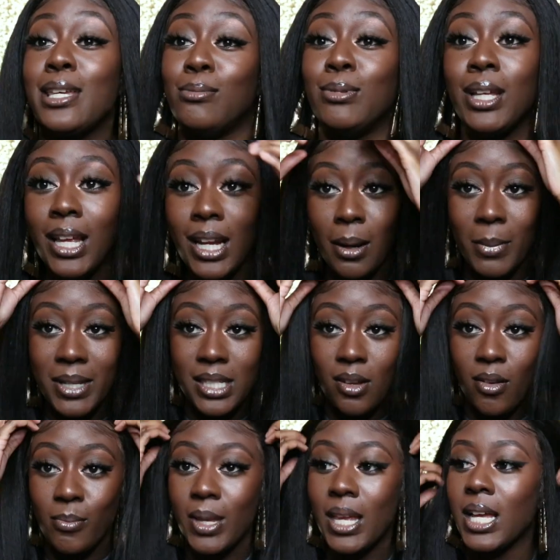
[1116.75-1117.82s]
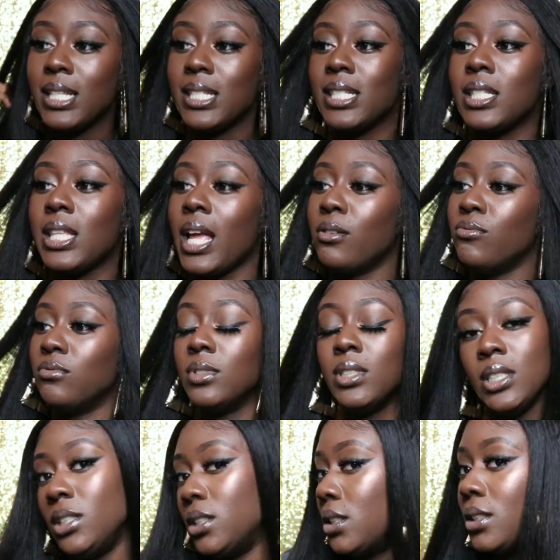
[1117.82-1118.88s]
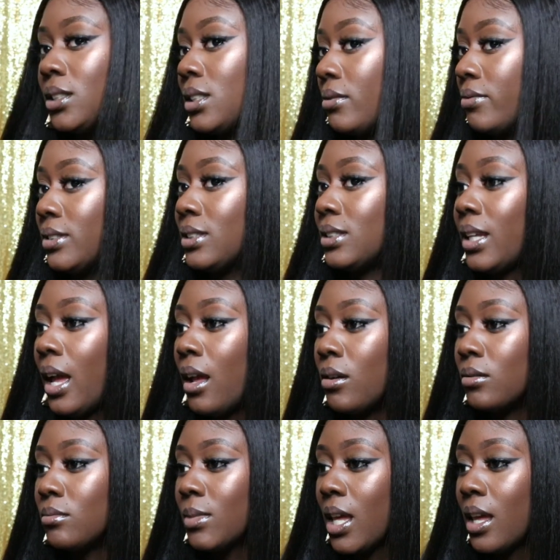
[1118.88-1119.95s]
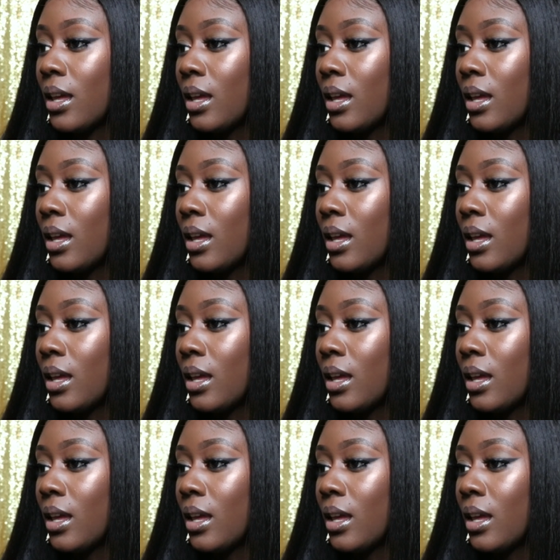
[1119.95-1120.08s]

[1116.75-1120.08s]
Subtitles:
keep looking at myself because it's like really just giving scalp.